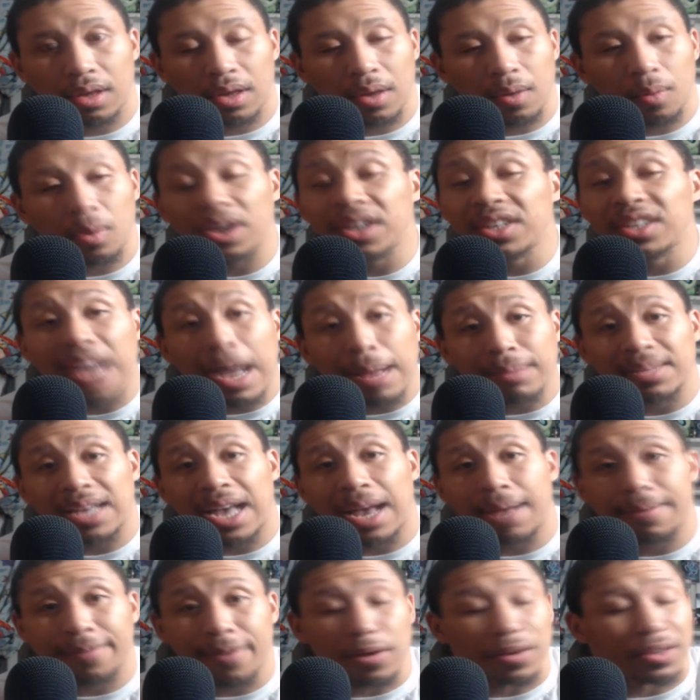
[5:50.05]
Well, he stopped
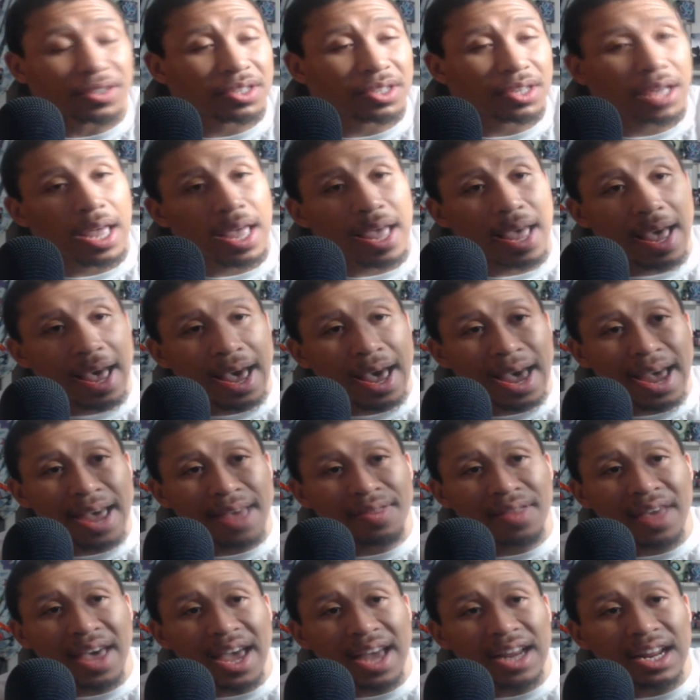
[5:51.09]
time first,
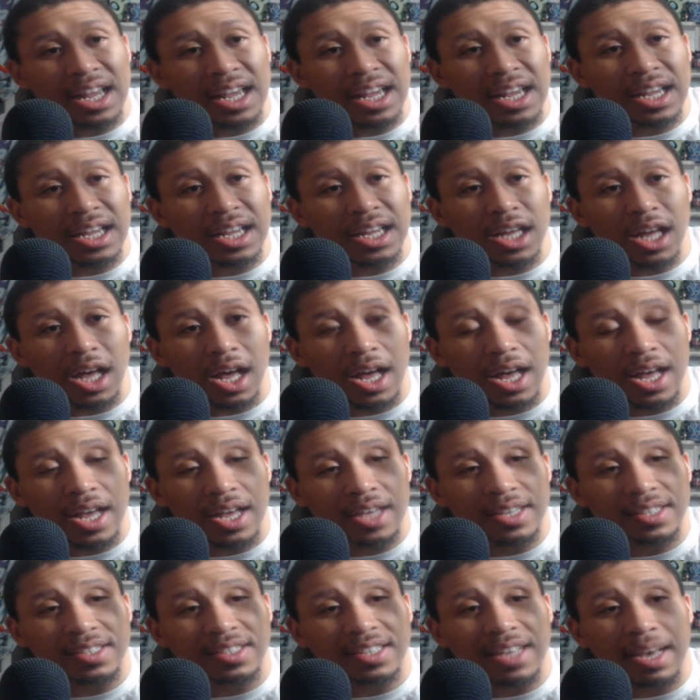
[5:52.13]
and then he
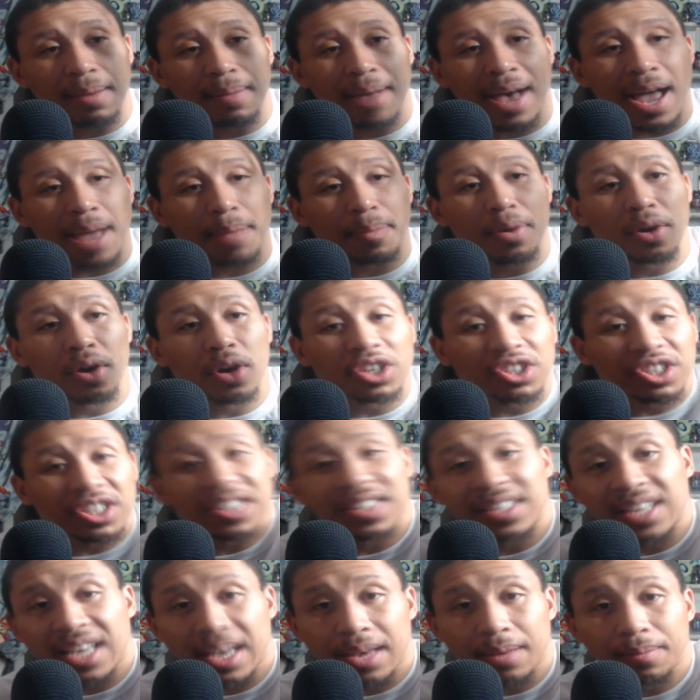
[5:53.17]
semi
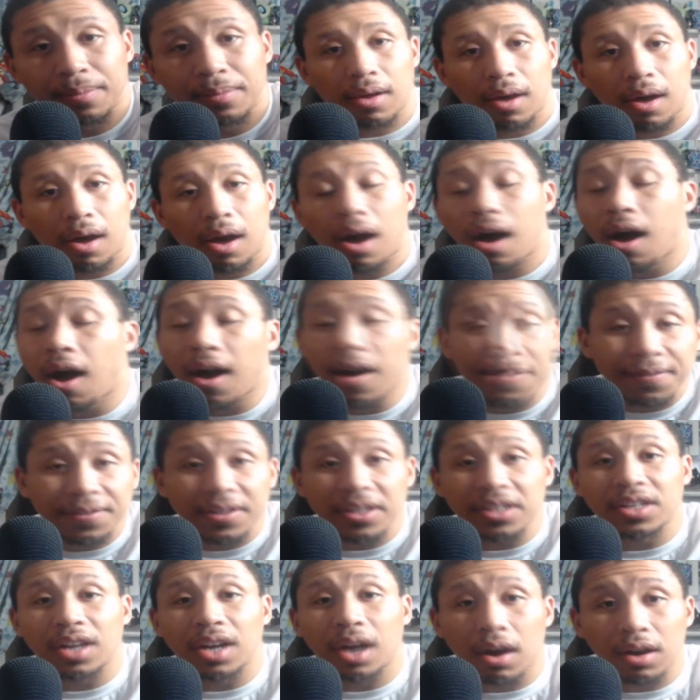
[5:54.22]
pushes him off
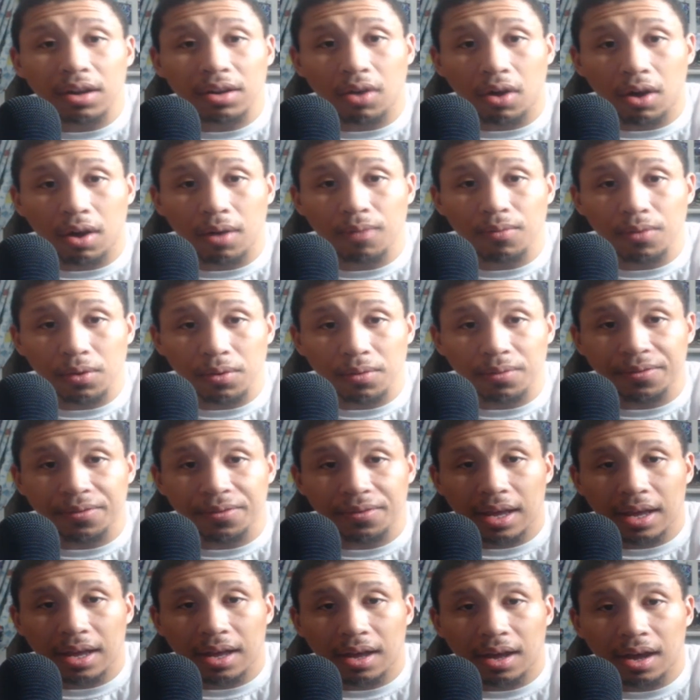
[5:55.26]
the doggone roof
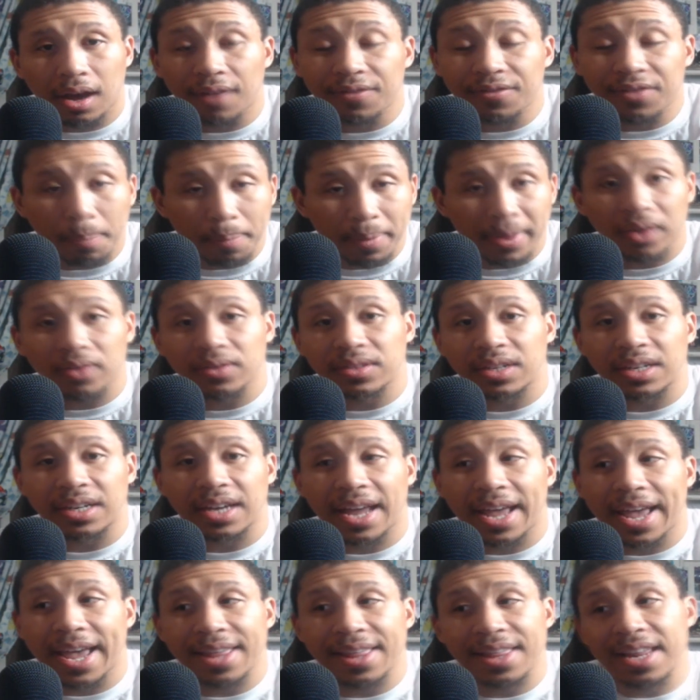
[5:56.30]
of the building
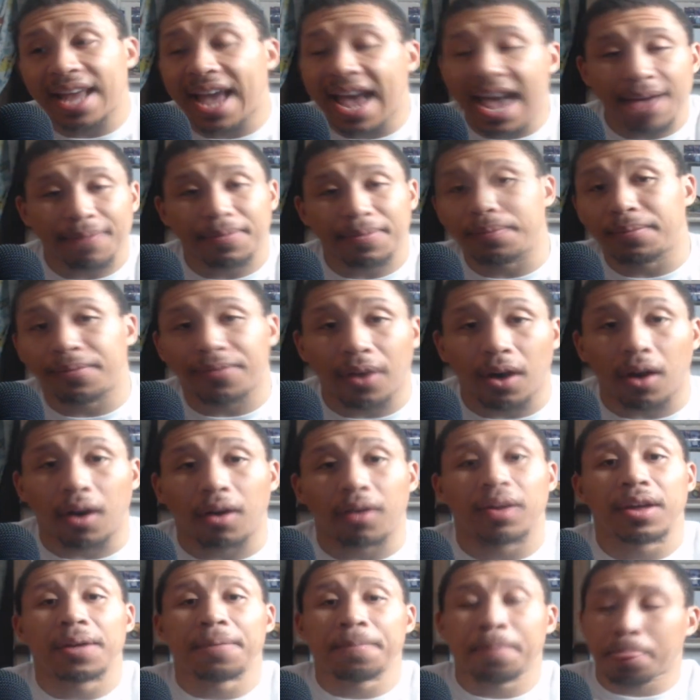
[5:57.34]
and then have him
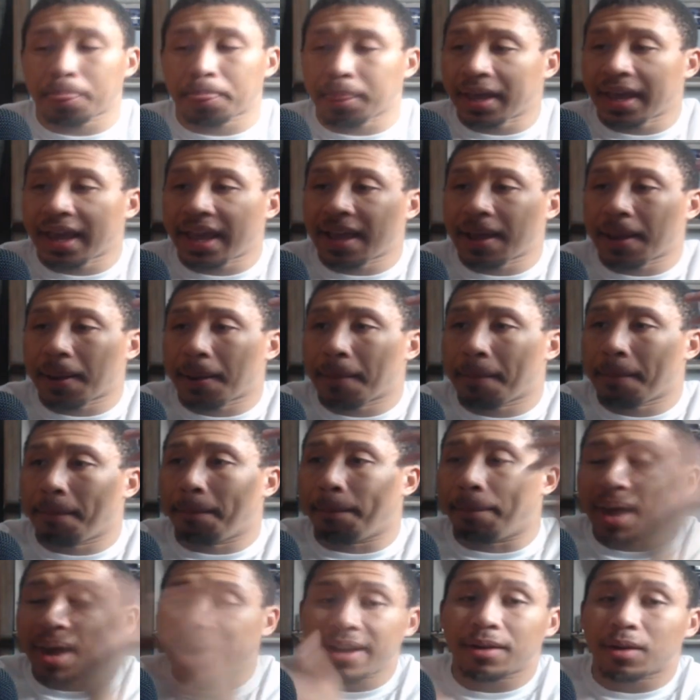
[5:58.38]
fall.
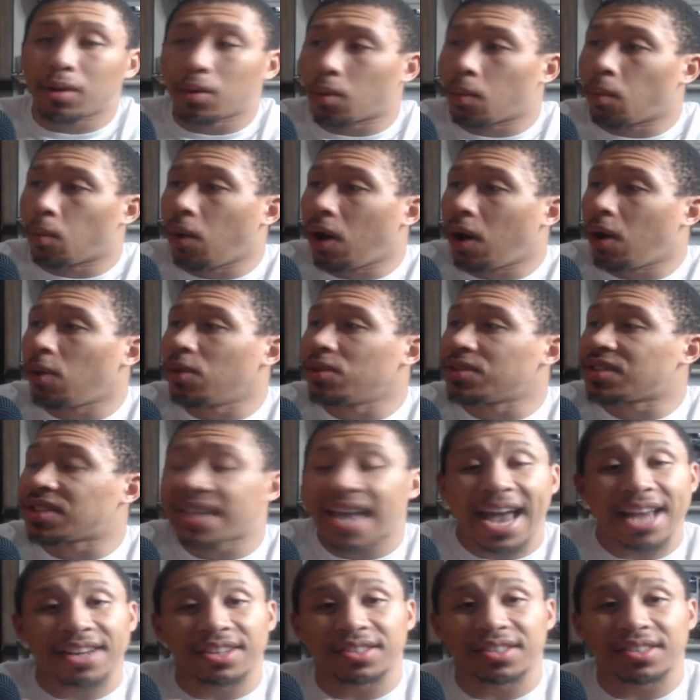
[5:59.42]
But Woz
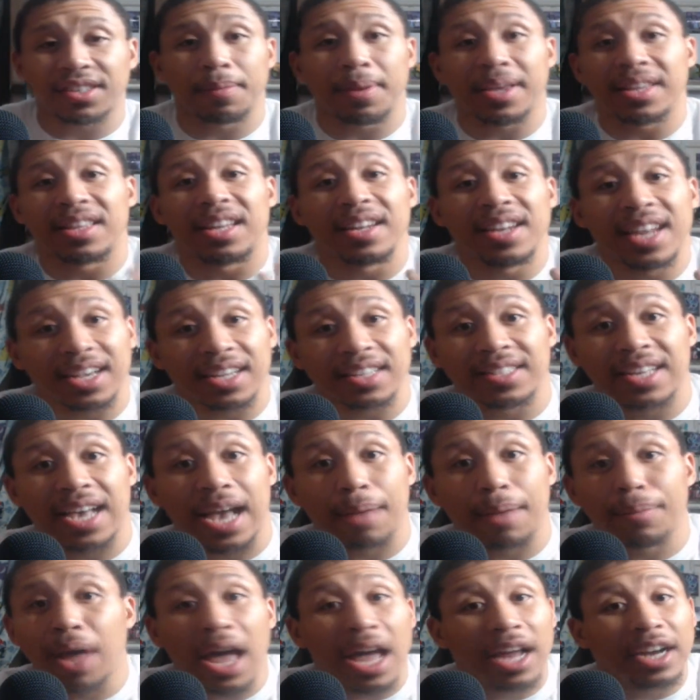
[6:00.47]
catches him in the nick of
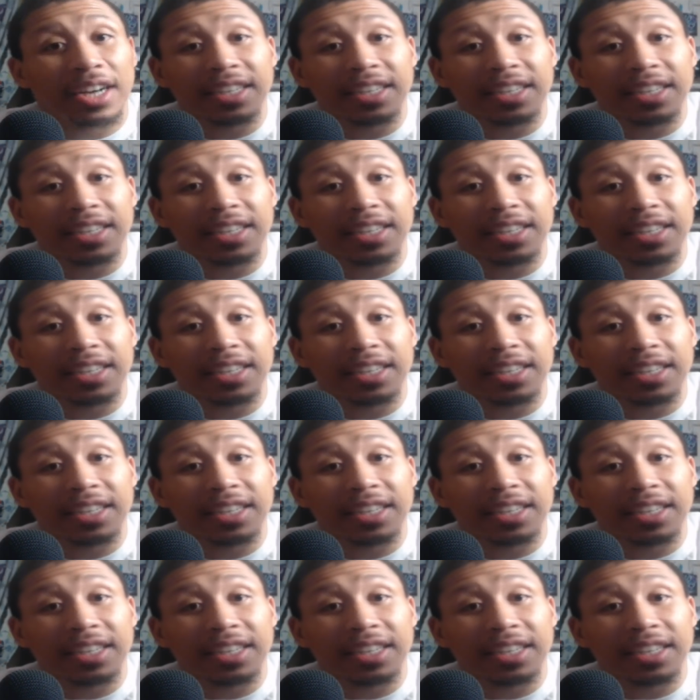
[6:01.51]
time.